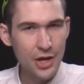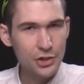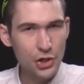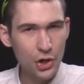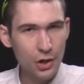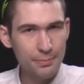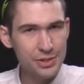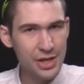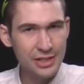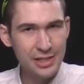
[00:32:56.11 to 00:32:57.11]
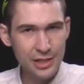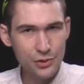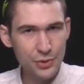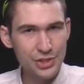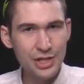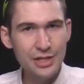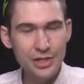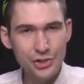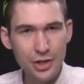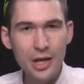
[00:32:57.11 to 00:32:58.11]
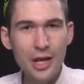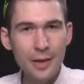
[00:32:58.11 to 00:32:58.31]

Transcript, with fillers: terms, accessories, condition,